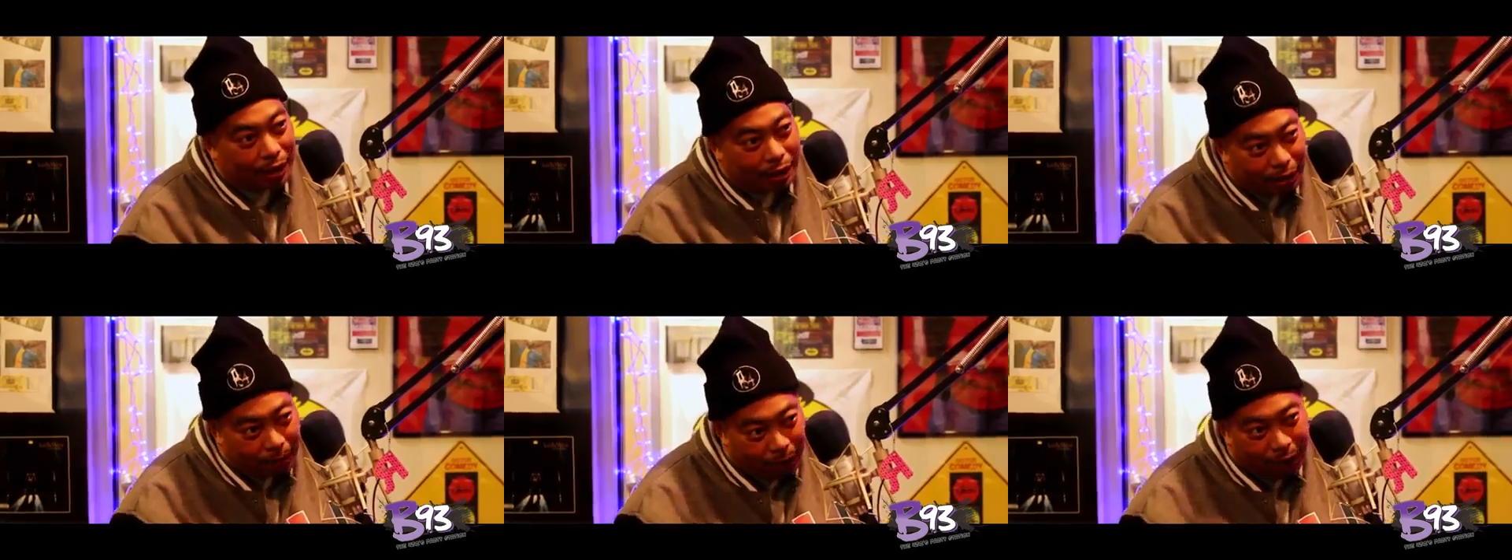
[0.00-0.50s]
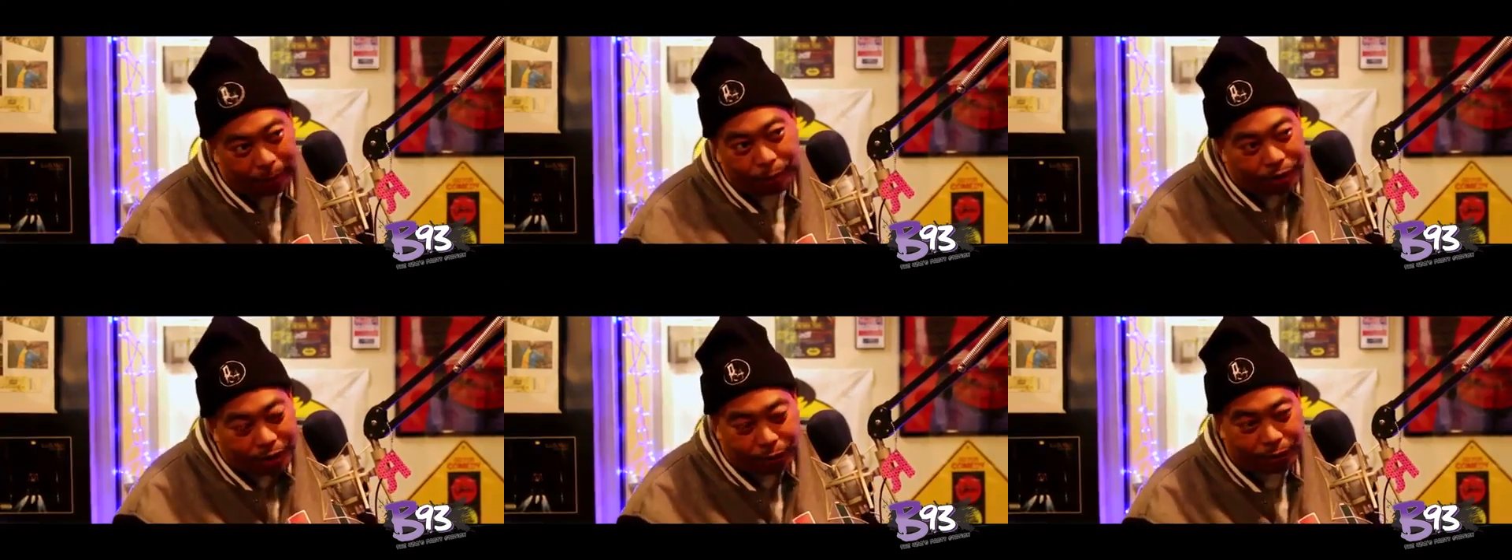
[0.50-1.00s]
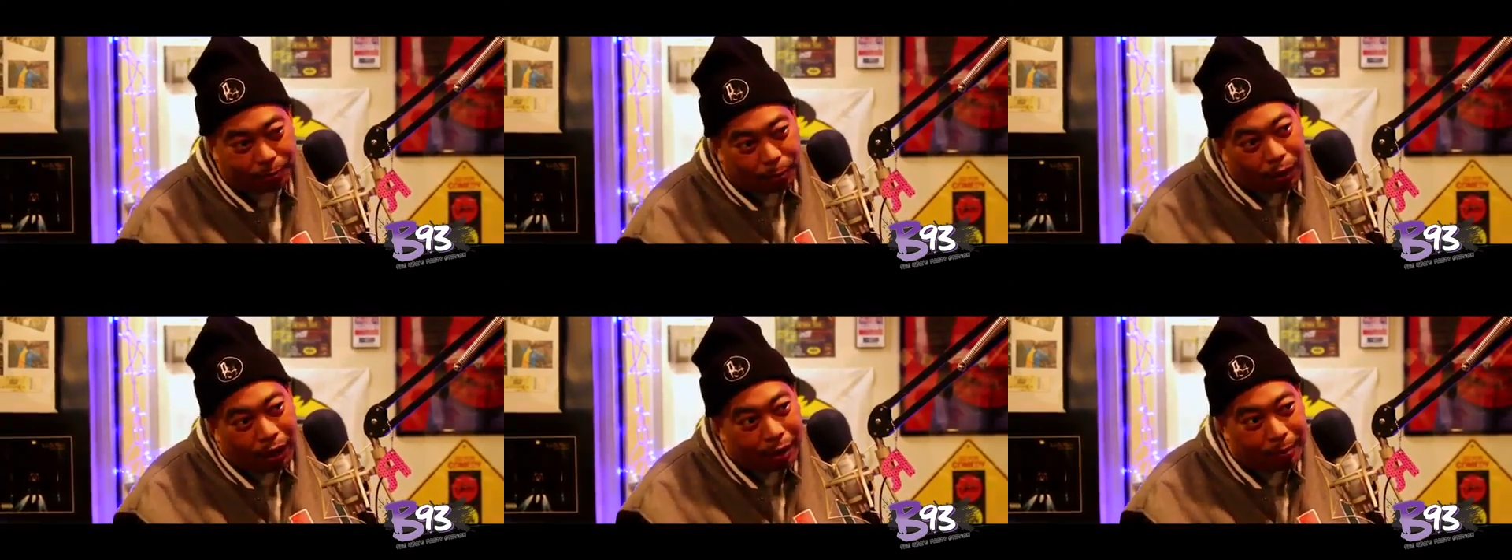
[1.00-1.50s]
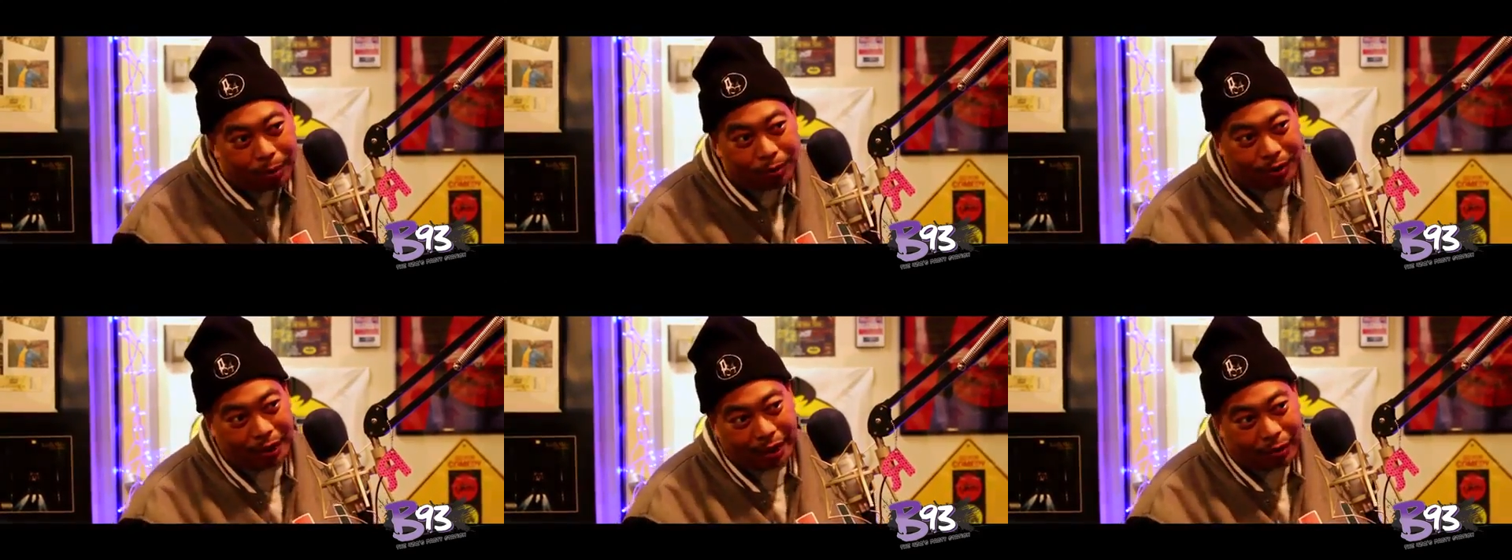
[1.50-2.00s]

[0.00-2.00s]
You know, our music was party music.